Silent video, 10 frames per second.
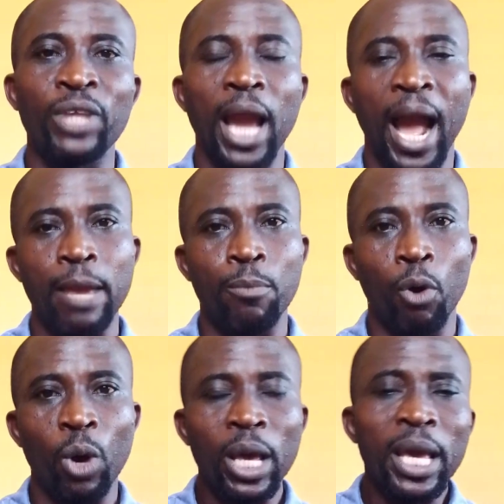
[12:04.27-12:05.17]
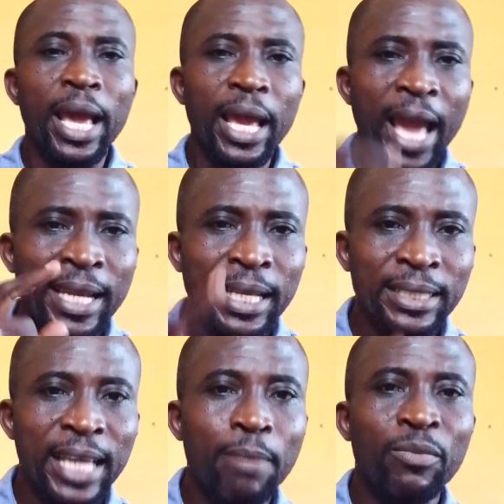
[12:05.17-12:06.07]
of the eyeball.
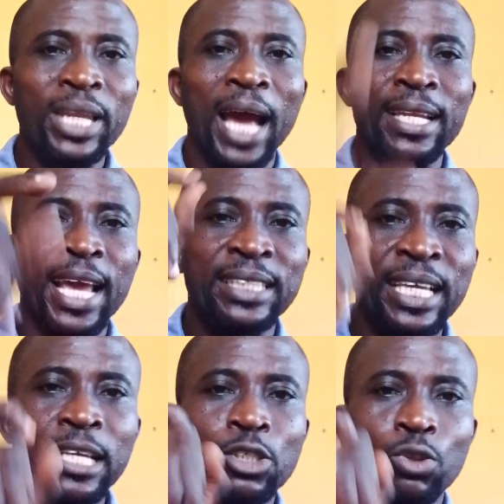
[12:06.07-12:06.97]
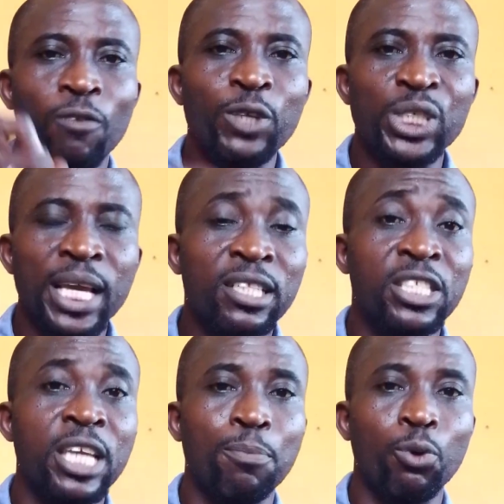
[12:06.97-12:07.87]
Anytime that there's insufficient
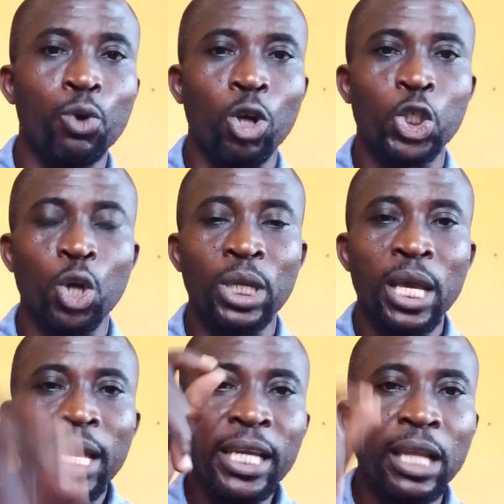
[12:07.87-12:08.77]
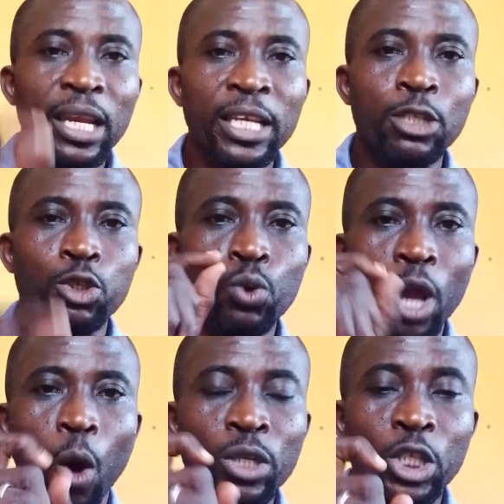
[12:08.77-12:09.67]
tear production, it leads to
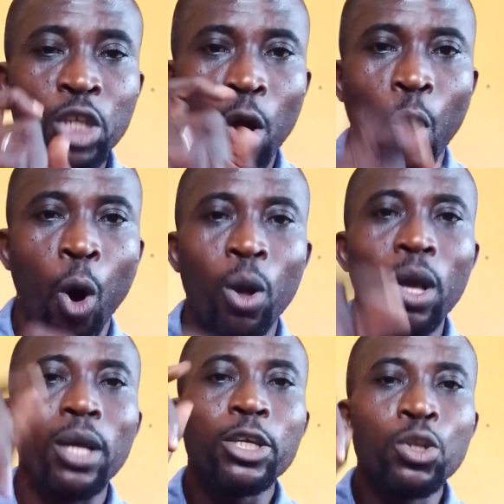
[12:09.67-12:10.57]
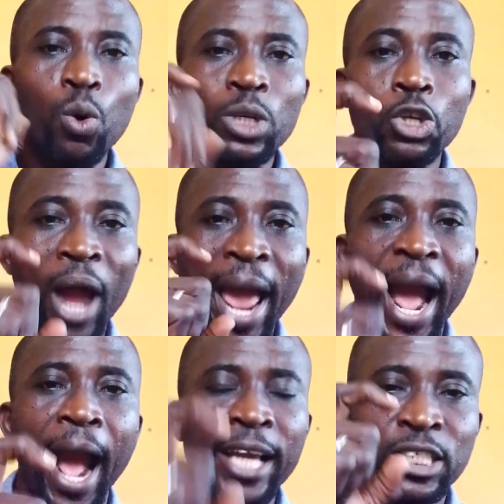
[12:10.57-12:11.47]
the condition called
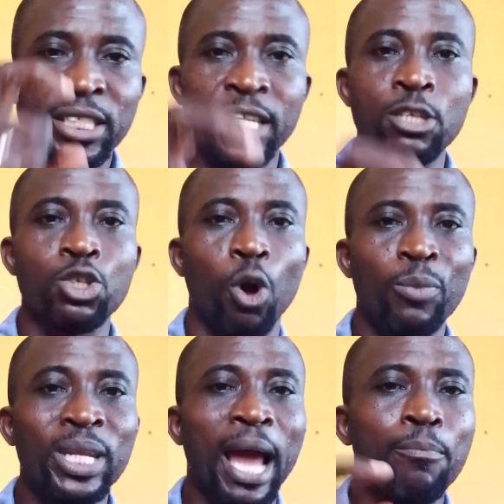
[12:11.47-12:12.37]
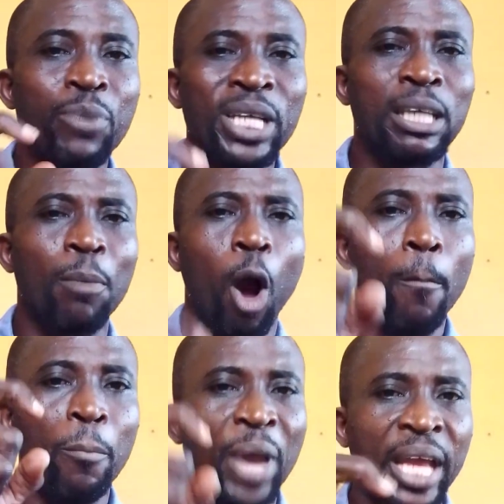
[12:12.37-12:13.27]
dry eye syndrome, that brings
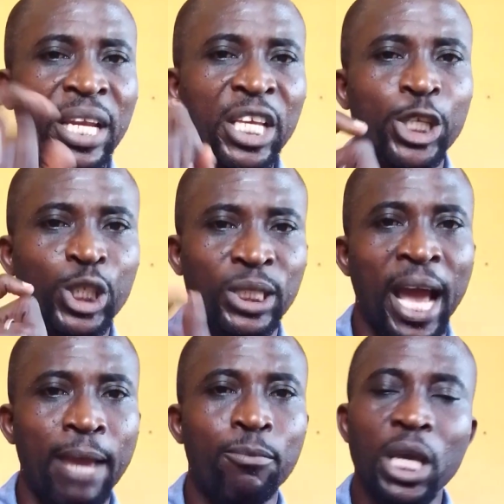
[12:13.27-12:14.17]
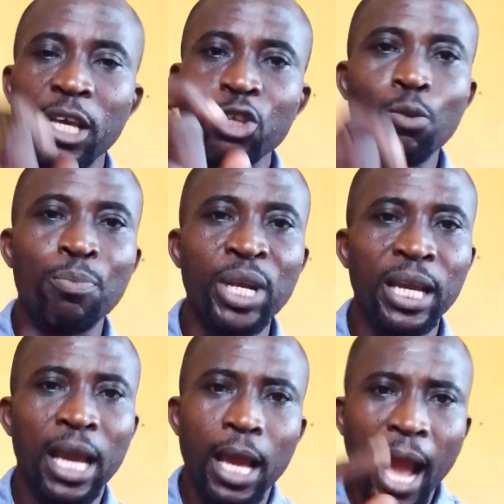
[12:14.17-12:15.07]
about pain each time you
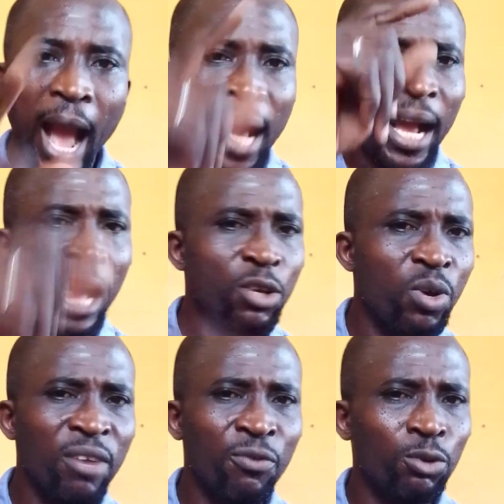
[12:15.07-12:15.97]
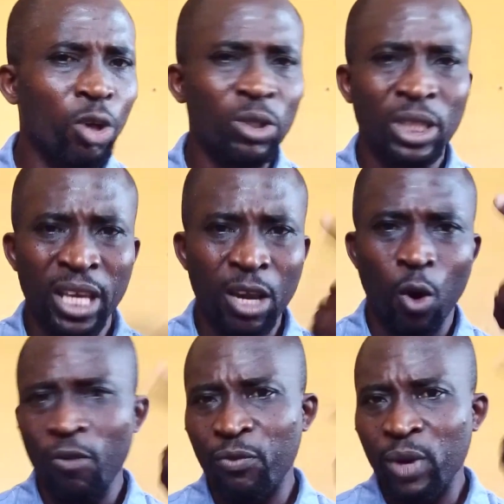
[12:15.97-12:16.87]
blink. And can you even just
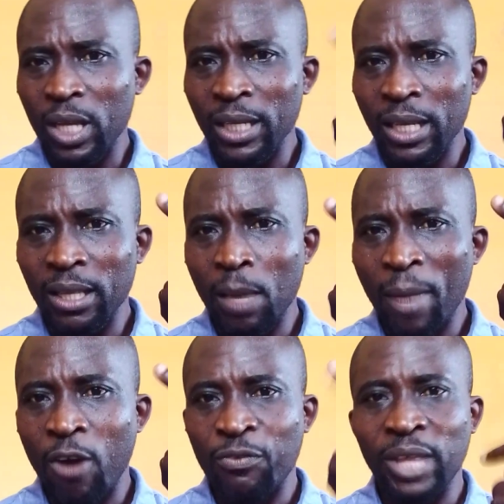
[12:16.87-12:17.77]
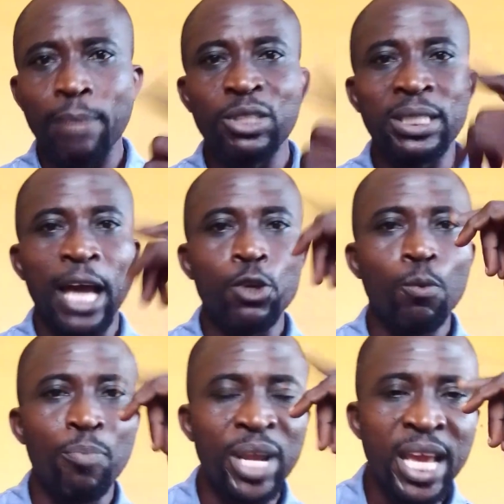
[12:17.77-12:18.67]
think of the number of times that
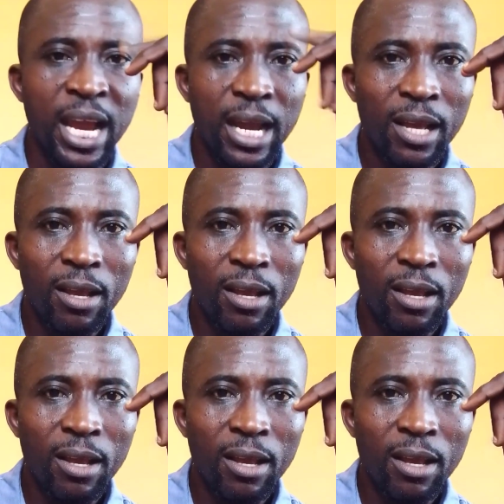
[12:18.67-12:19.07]
you blink